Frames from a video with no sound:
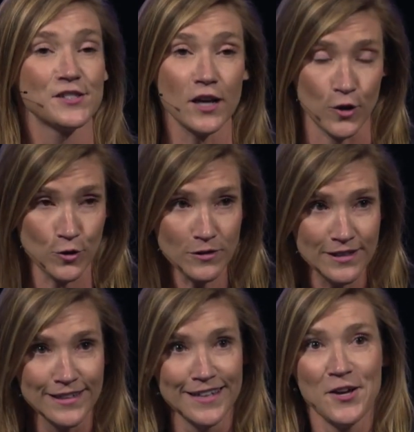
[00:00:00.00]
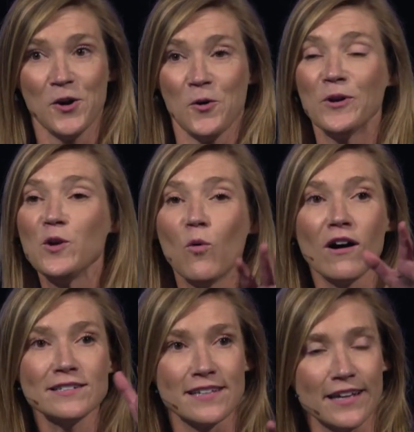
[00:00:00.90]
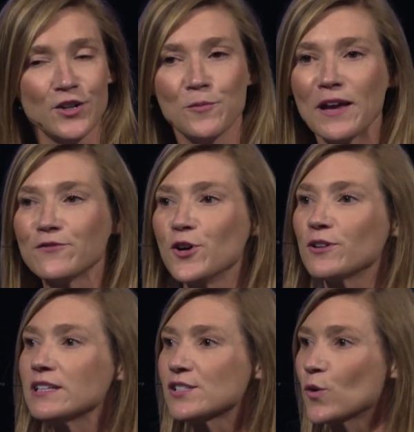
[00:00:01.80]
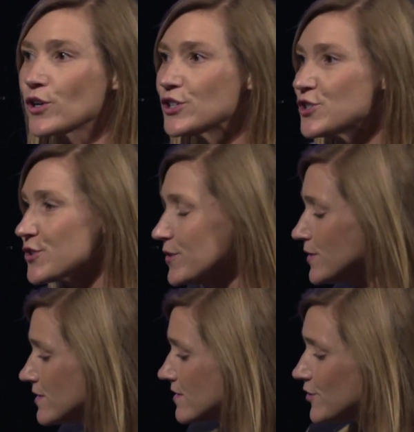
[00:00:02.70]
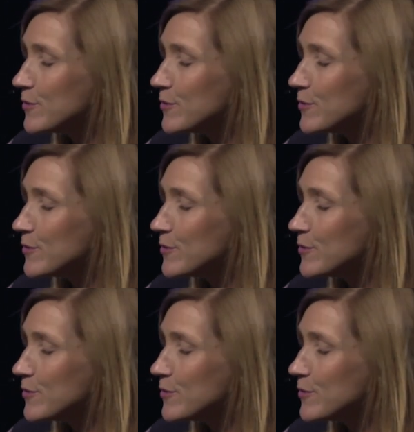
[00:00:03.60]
So, when you walked in, you may have noticed orange juice.